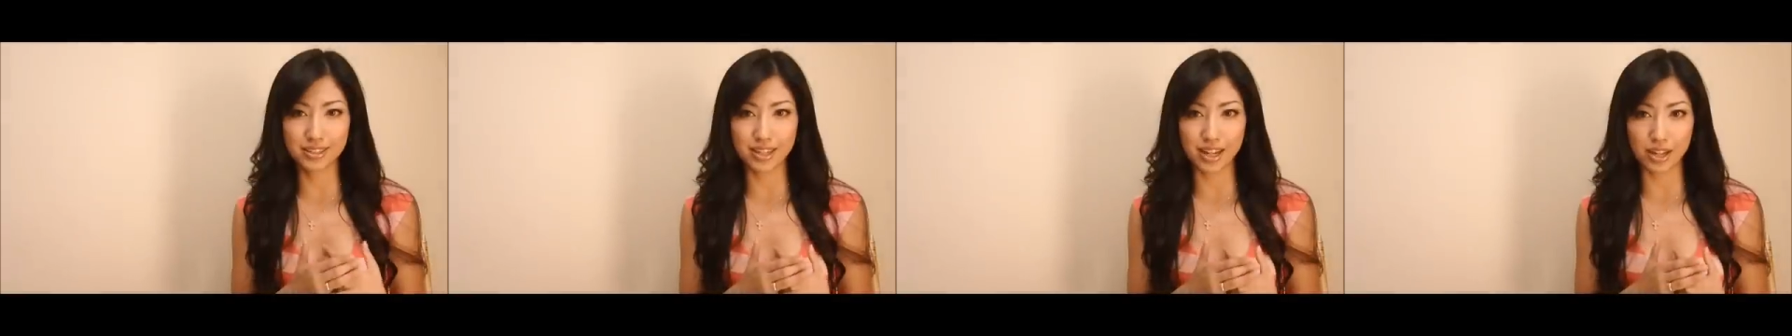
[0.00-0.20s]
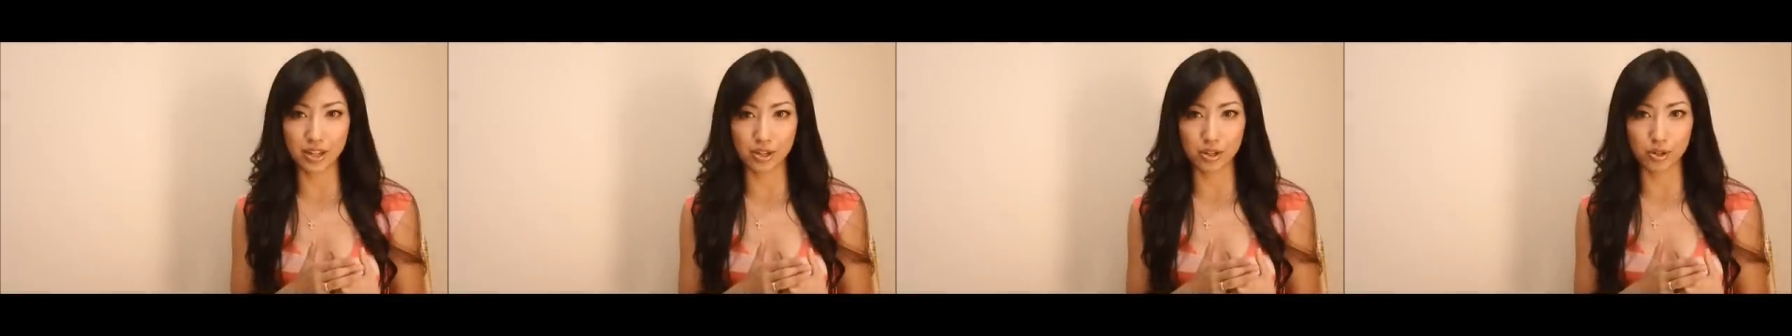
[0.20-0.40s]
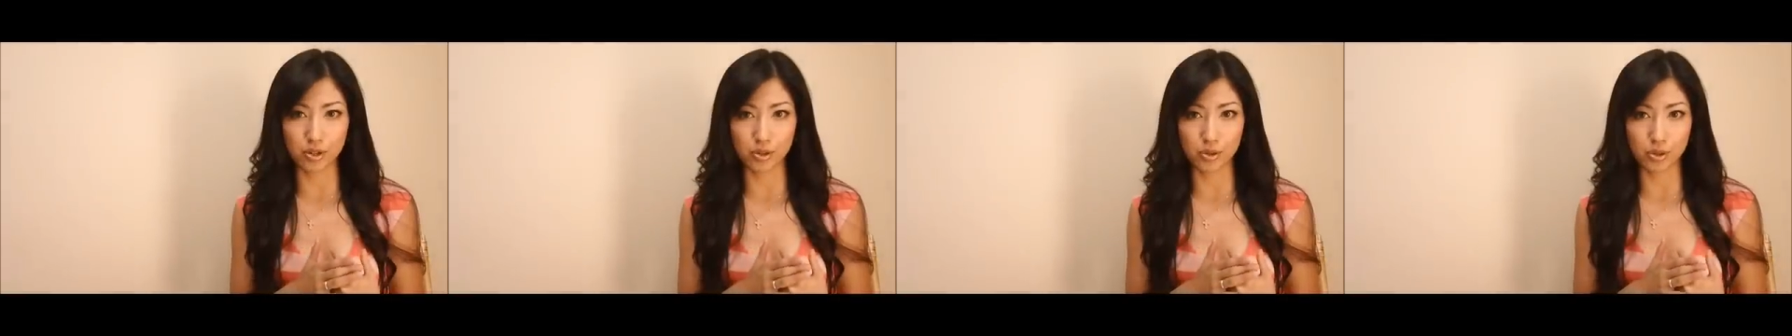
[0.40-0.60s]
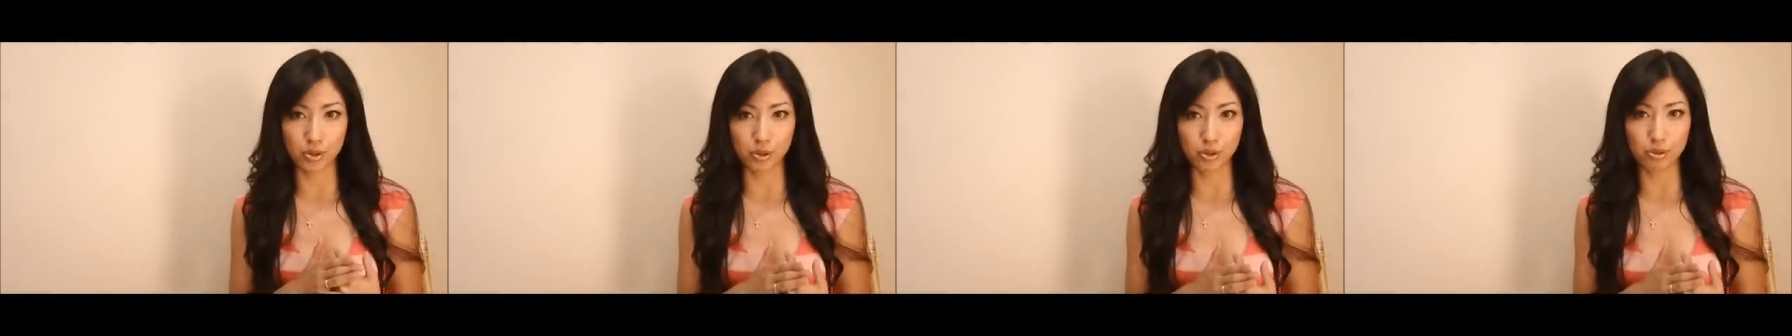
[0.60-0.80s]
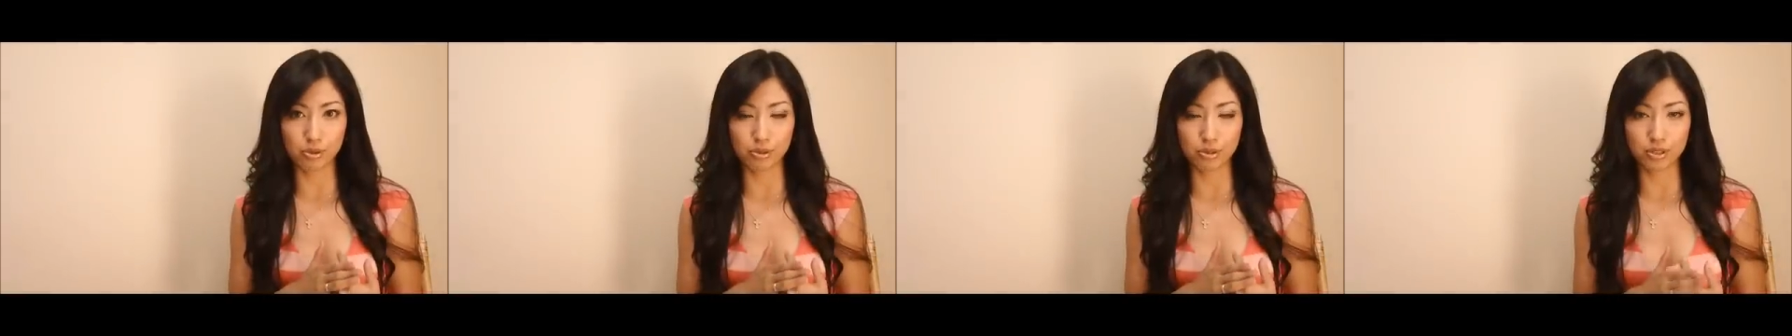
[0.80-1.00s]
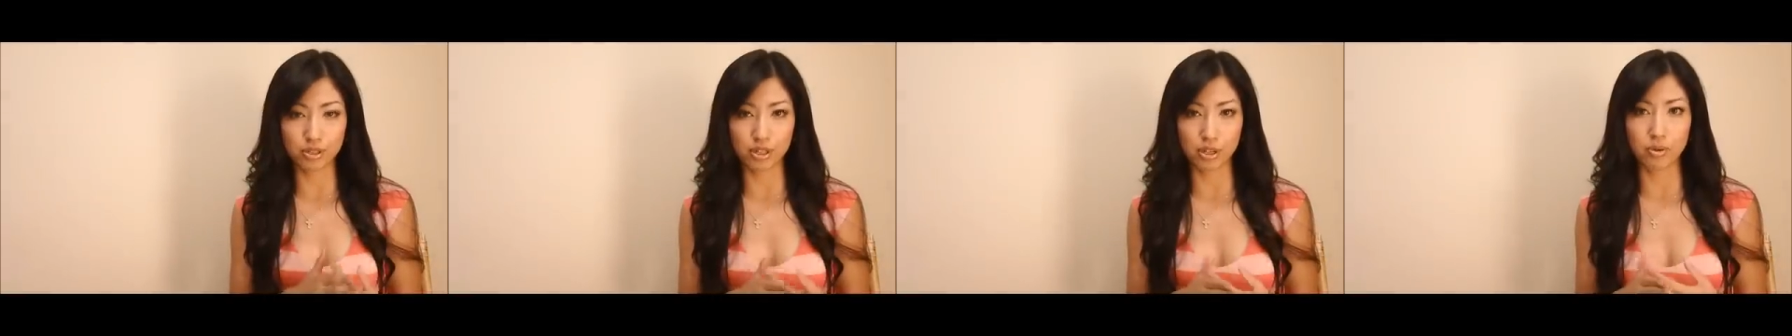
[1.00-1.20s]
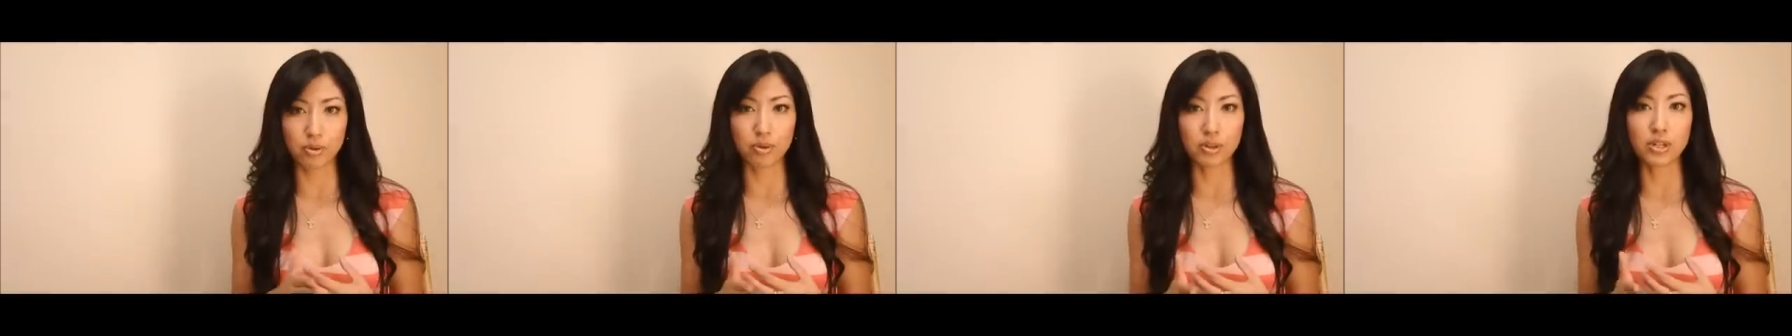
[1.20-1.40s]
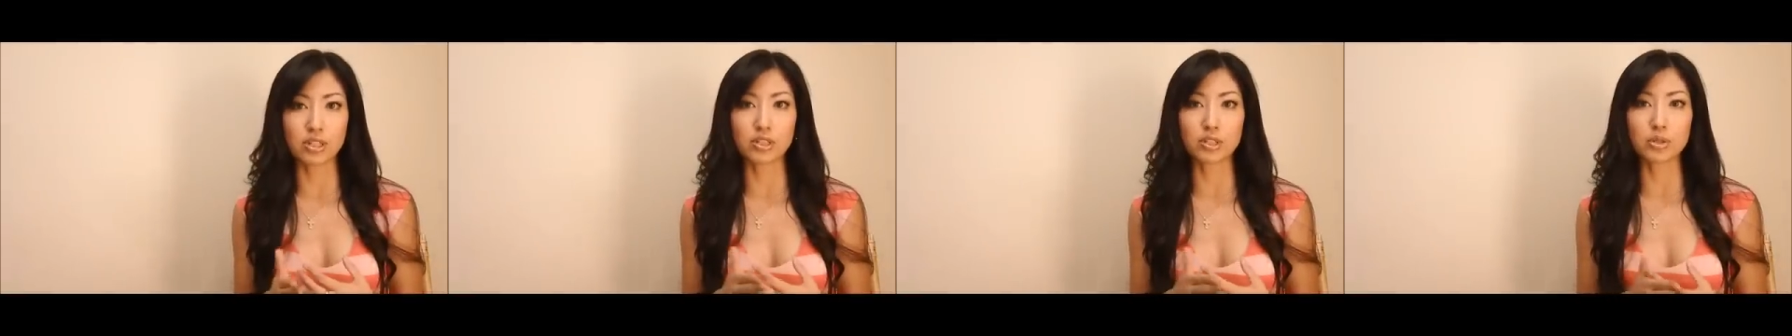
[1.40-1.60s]
that you use
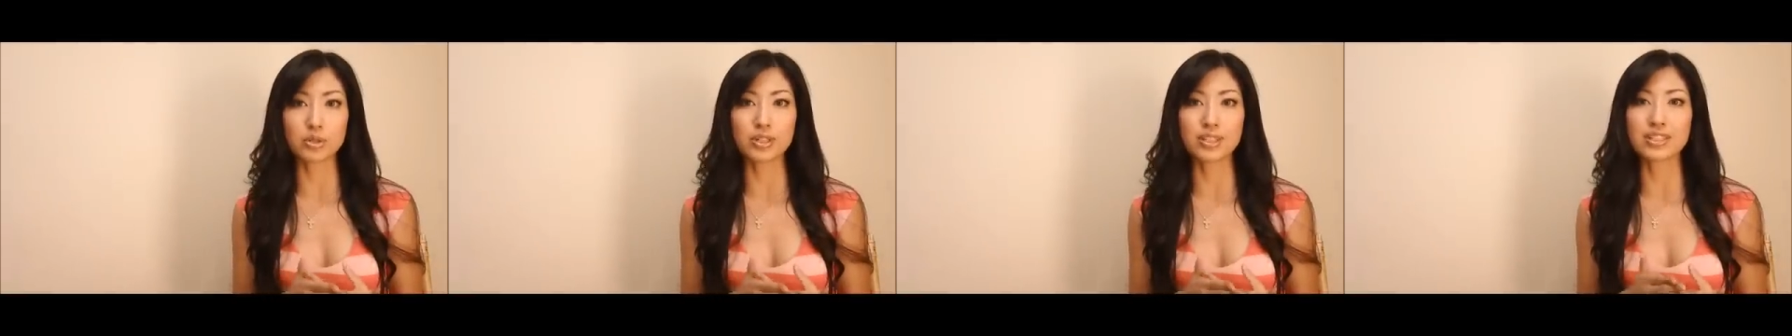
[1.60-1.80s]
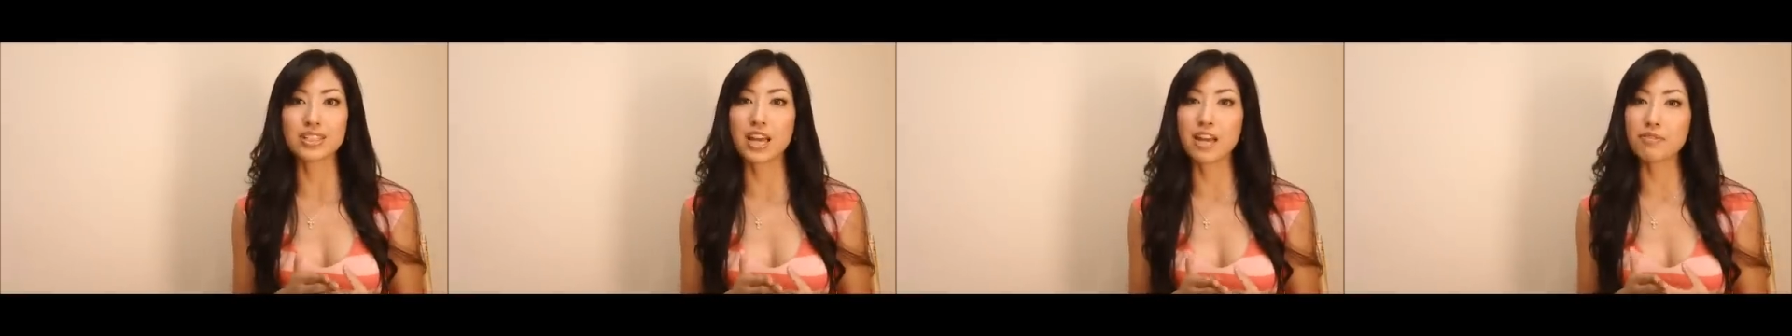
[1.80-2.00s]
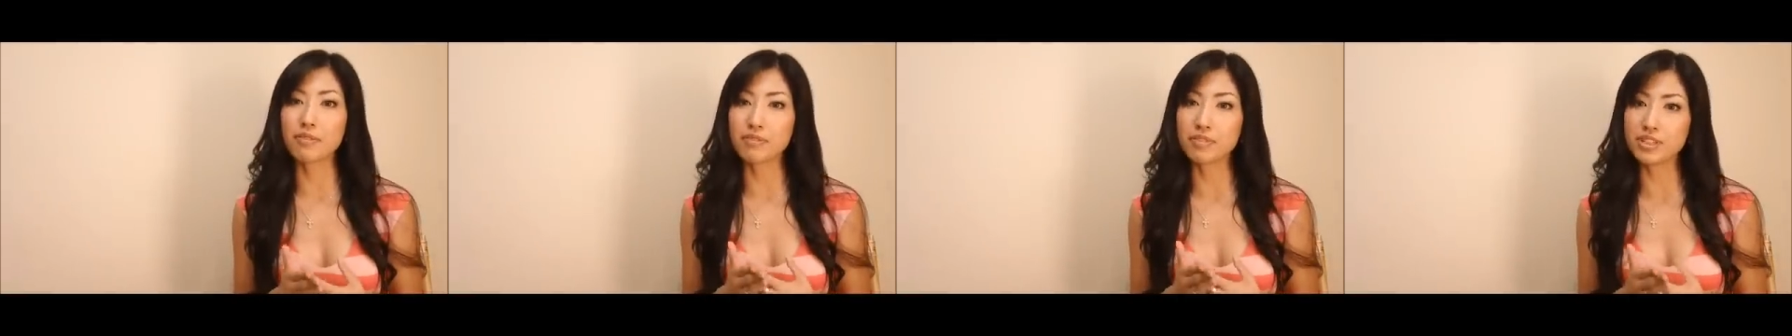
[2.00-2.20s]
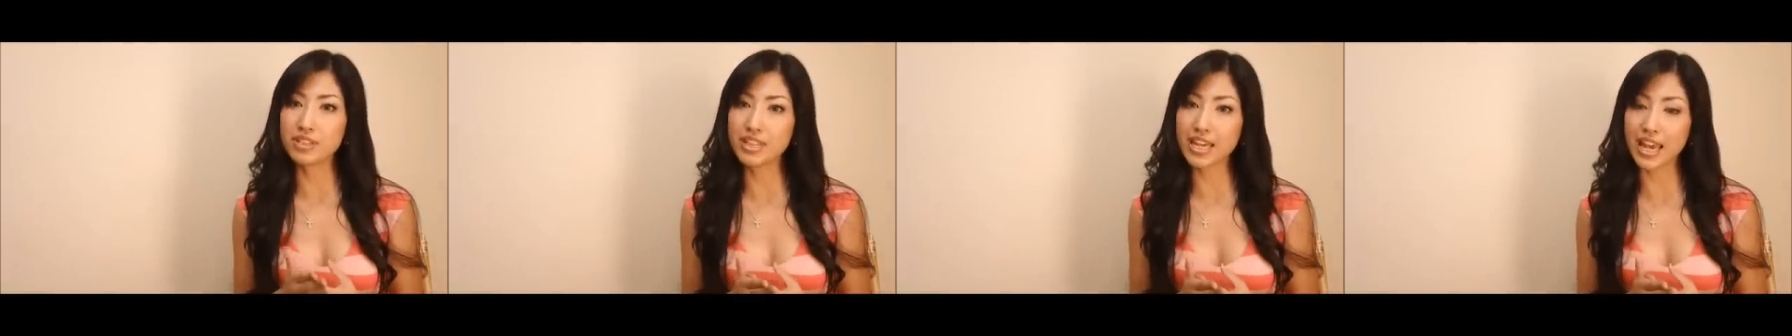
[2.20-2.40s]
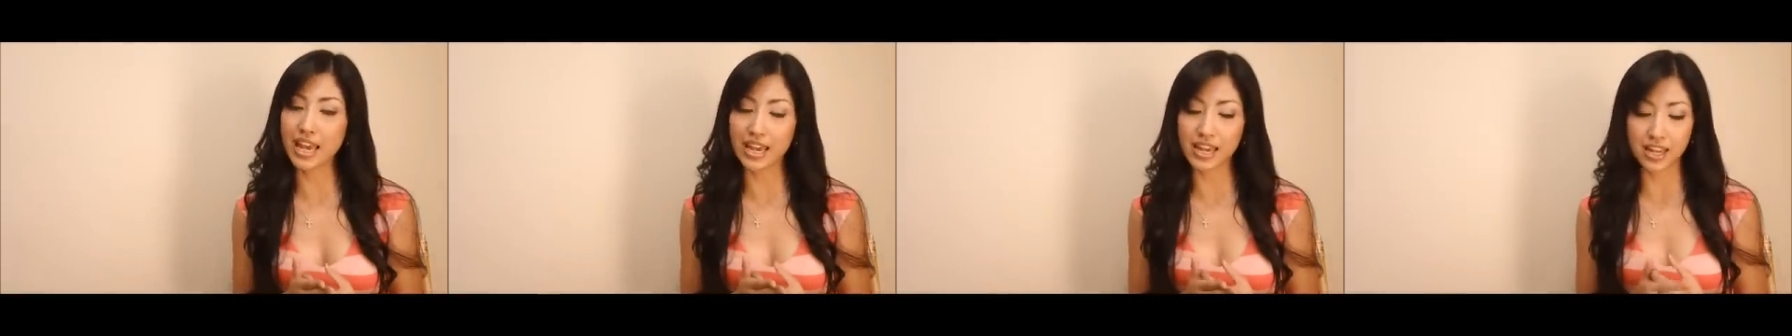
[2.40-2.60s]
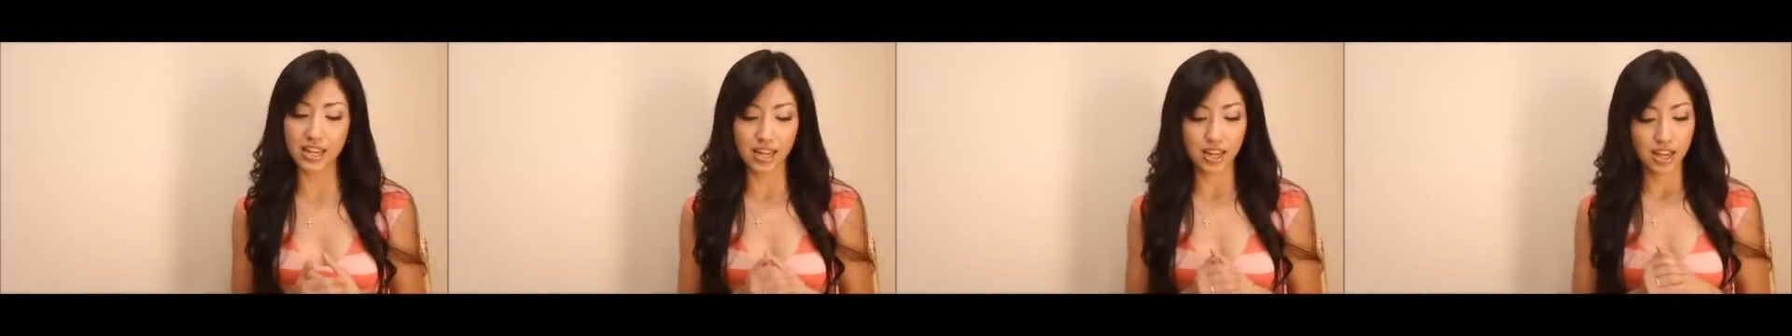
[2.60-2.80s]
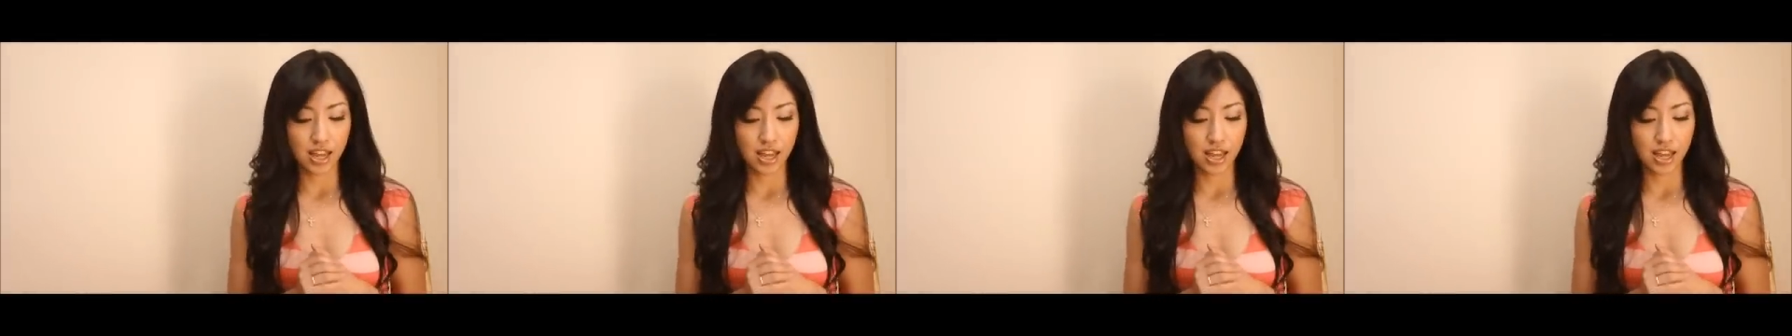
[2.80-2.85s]
according to the time of the day.